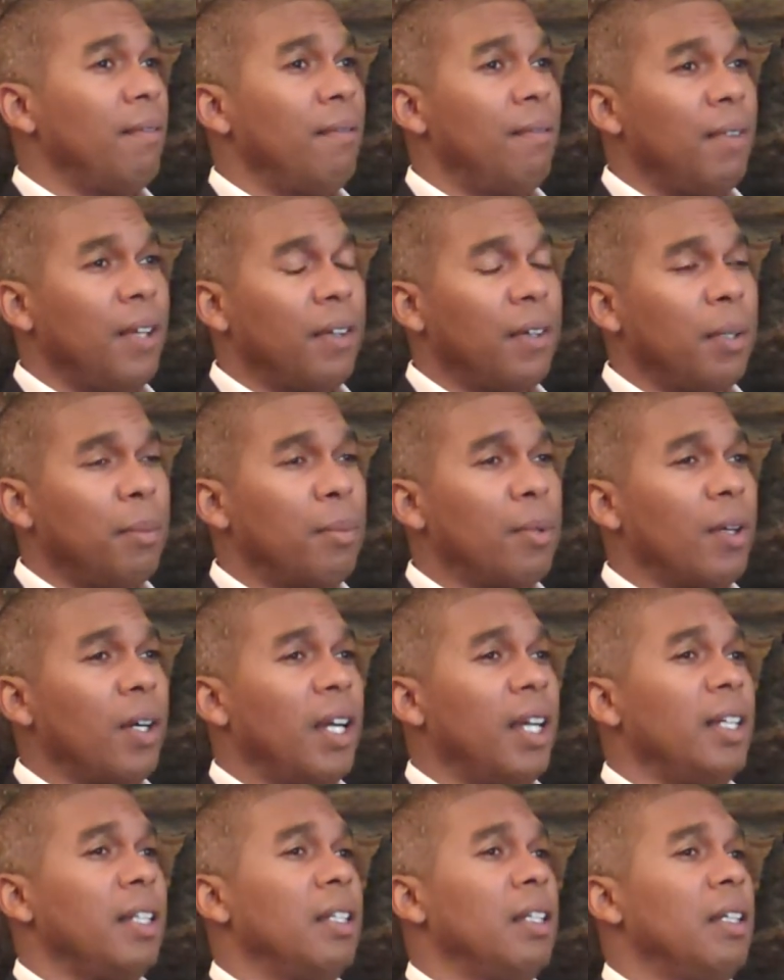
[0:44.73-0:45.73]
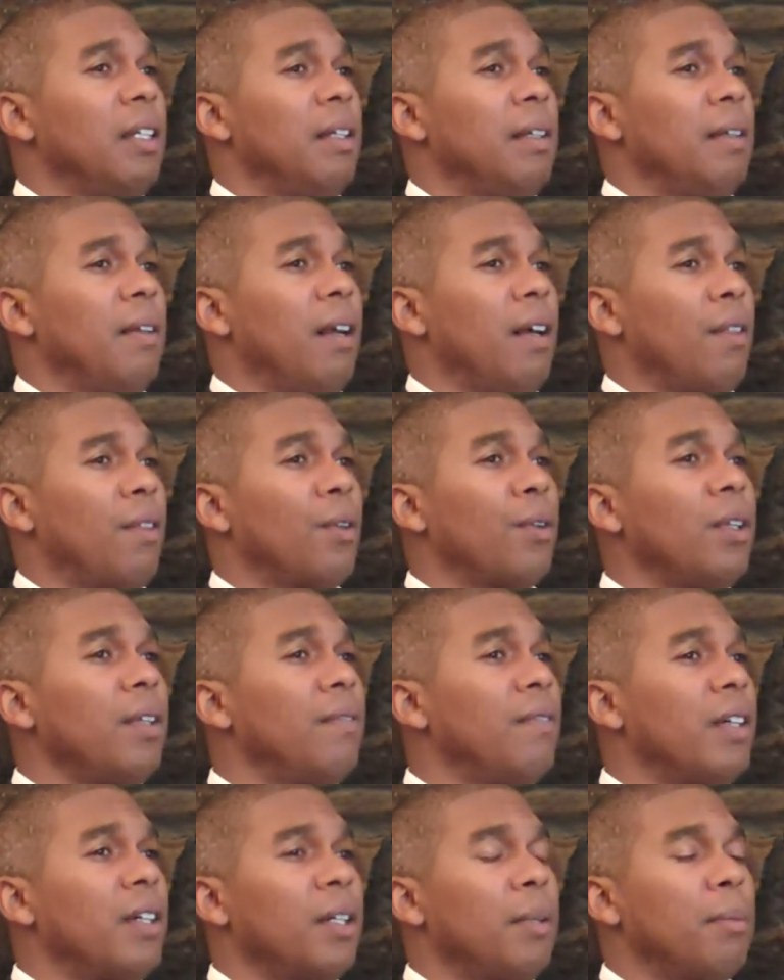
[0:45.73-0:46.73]
30
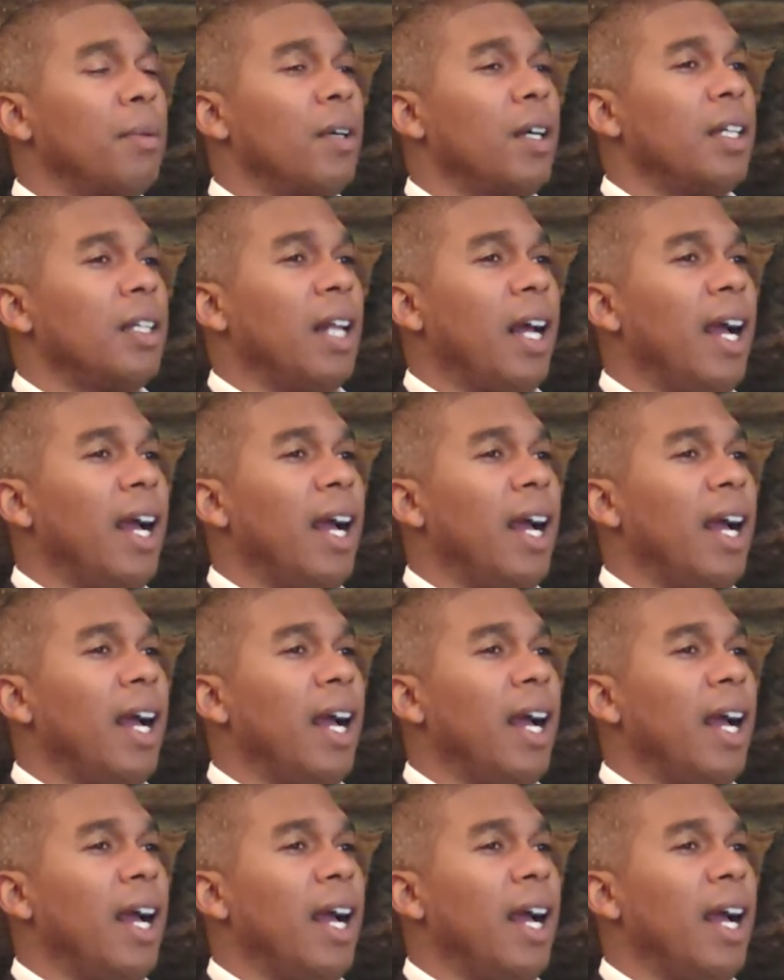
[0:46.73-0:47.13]
very bright